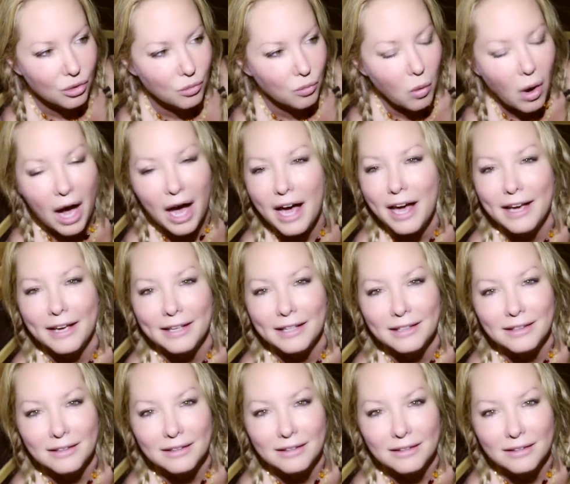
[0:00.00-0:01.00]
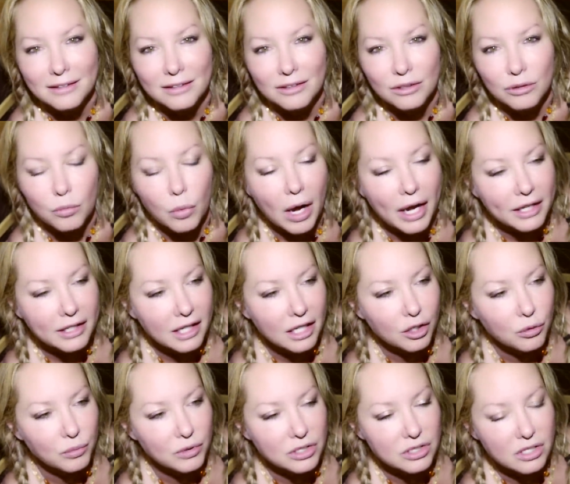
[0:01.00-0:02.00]
Why? Why
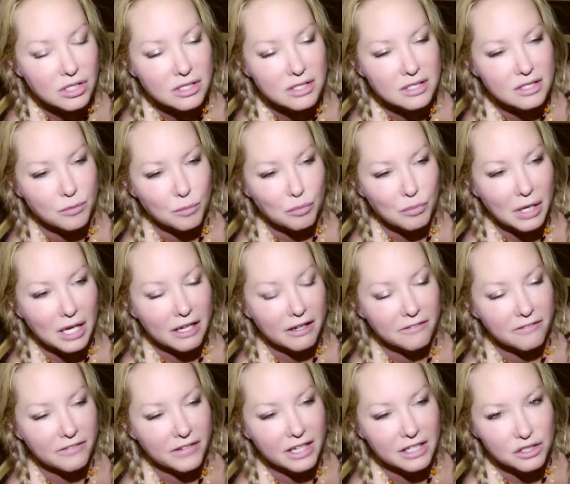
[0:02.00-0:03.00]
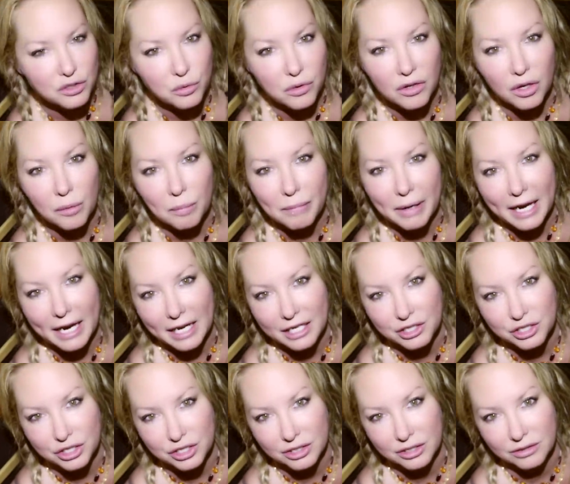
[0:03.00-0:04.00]
can't we just manifest with our
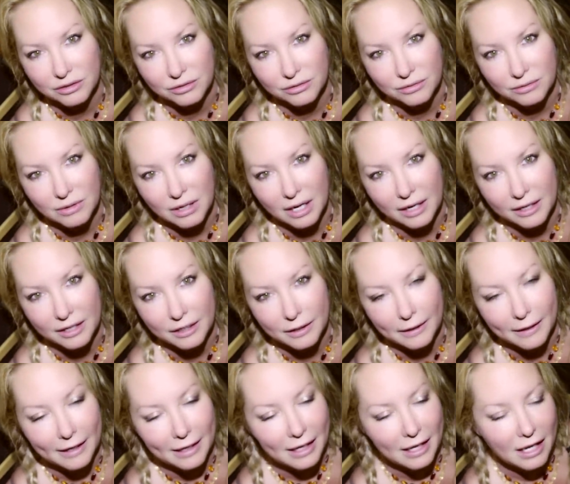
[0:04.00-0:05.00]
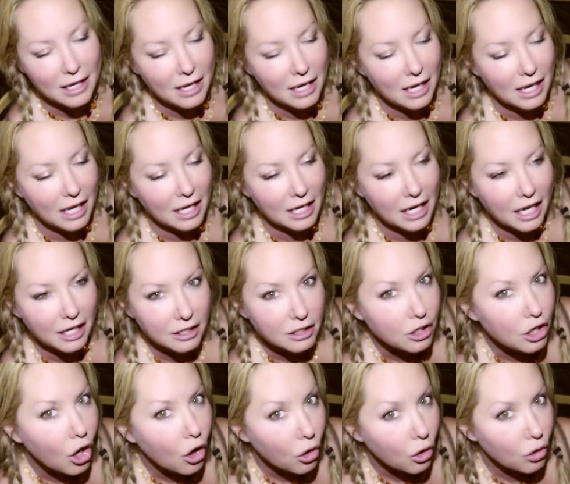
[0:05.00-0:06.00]
passion, right? And I
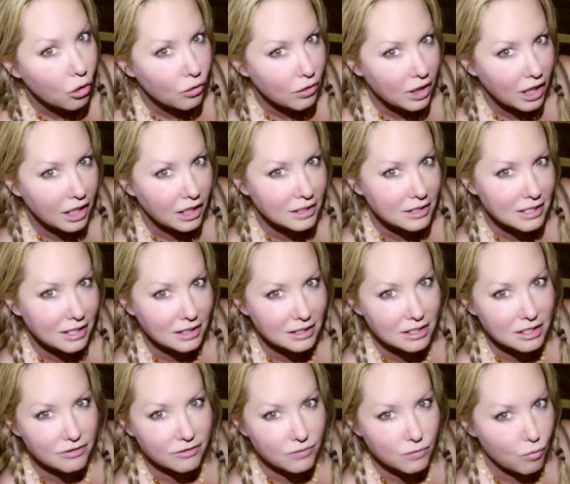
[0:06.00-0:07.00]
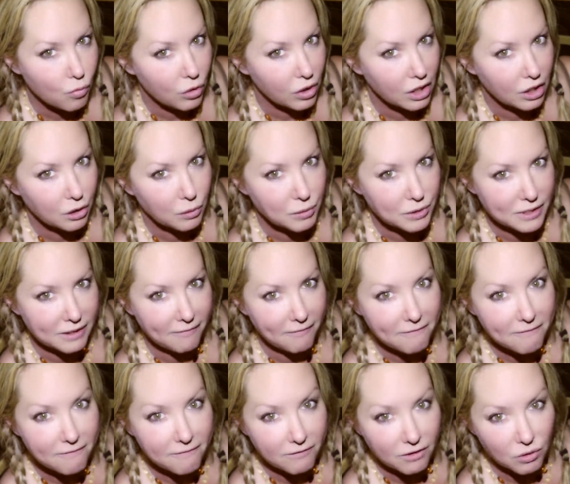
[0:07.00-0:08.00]
know that it takes 100%
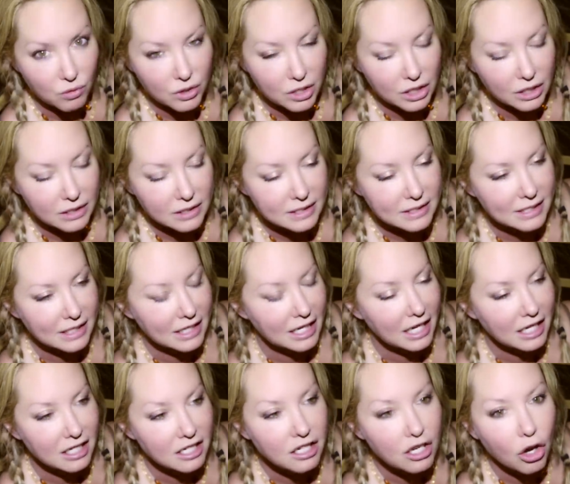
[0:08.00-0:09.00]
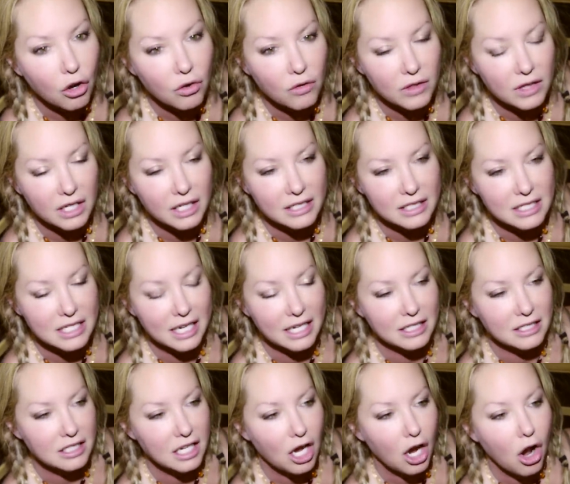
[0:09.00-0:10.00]
focus, and I know that it
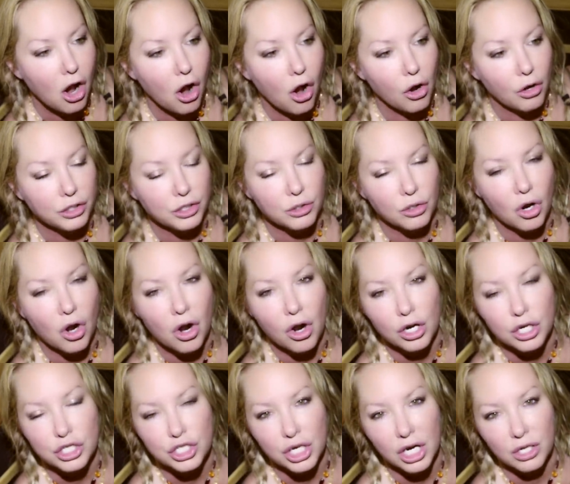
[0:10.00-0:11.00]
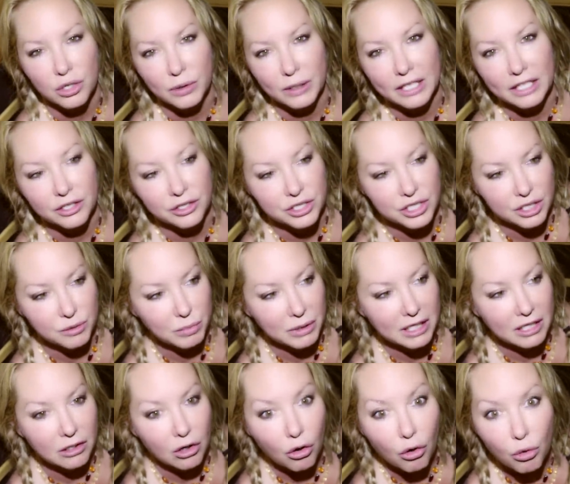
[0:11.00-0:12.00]
takes all your heart chakra energy
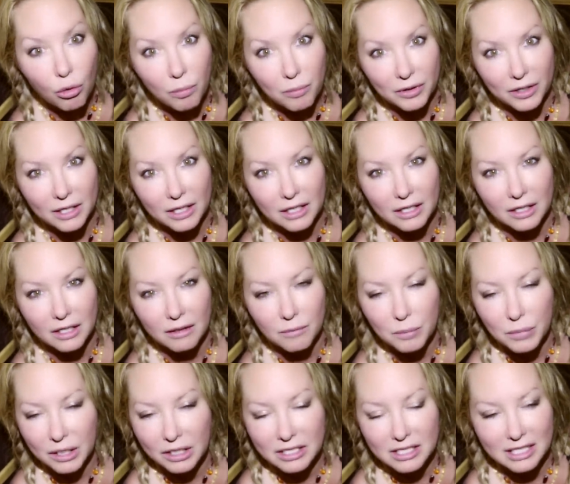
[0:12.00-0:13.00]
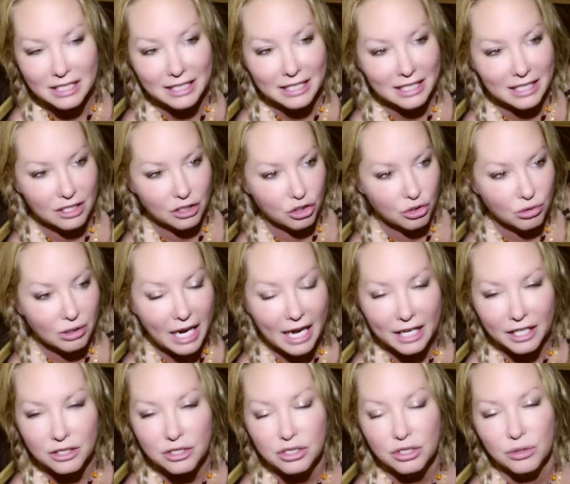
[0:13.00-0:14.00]
being open and abundant and in
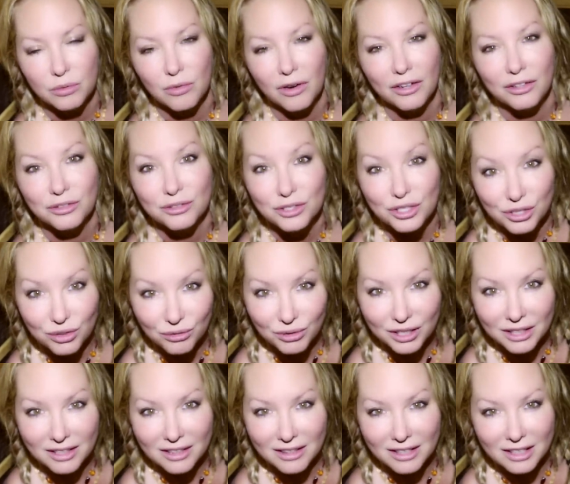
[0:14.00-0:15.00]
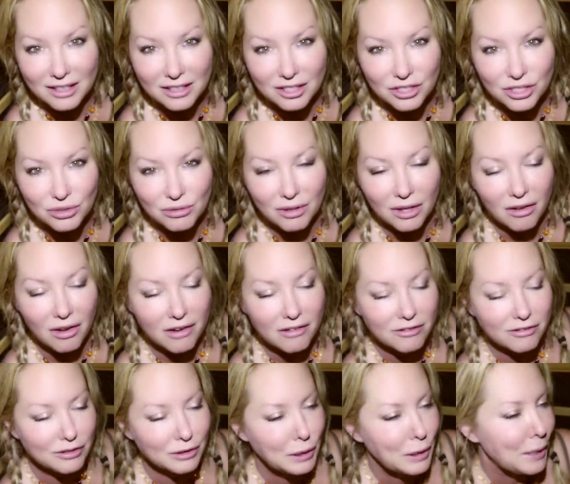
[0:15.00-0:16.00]
gratitude while you're doing the thing that you
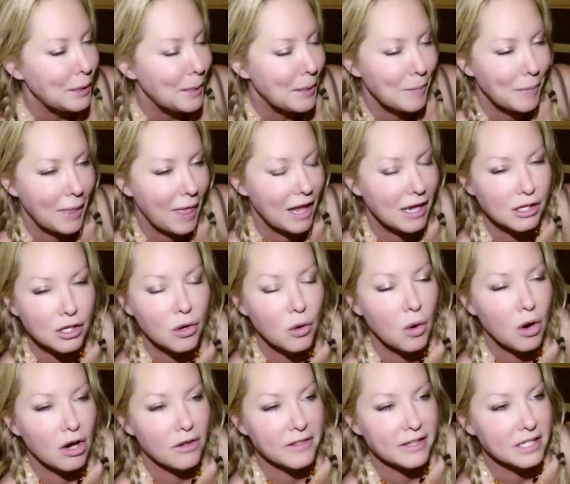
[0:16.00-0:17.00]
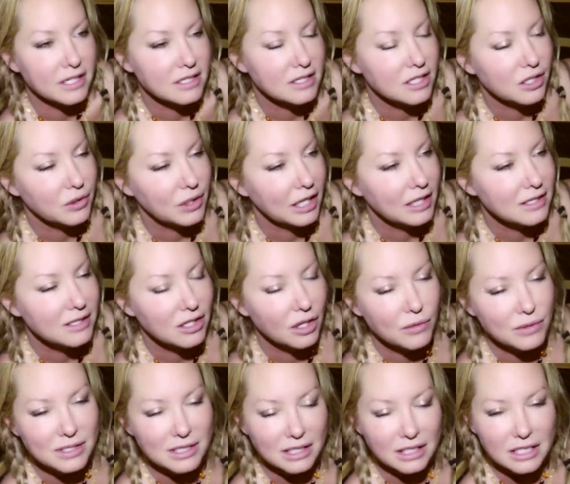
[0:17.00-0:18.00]
love. I know all this, okay? So I
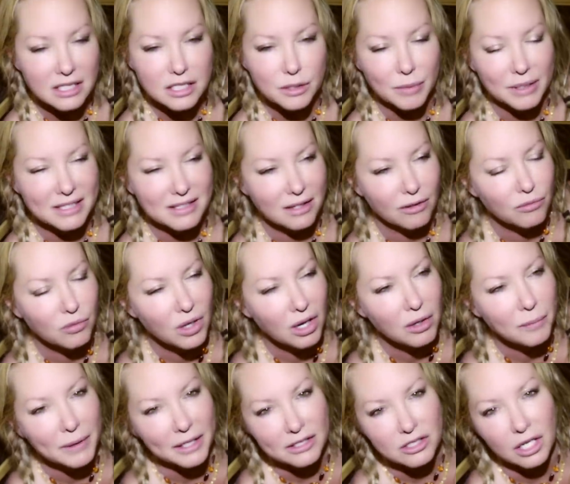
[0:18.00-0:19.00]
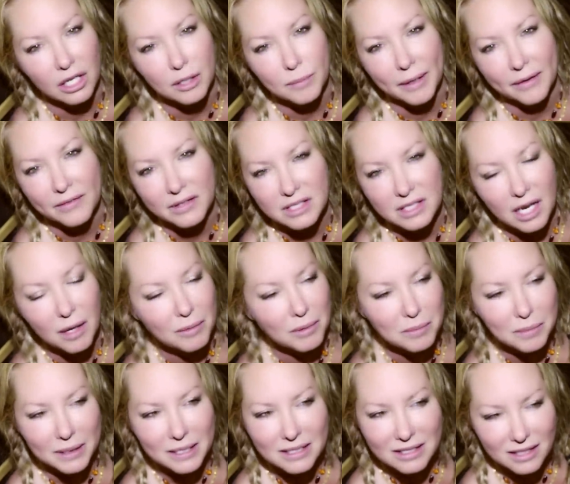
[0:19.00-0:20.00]
was thinking to myself, well, I'm going to talk about this
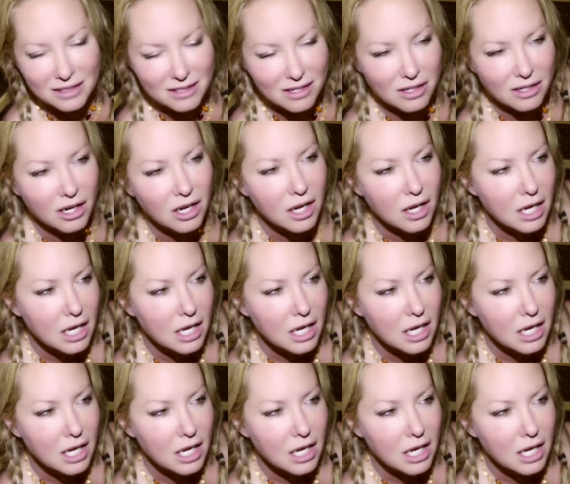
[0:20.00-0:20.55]
topic, but it doesn't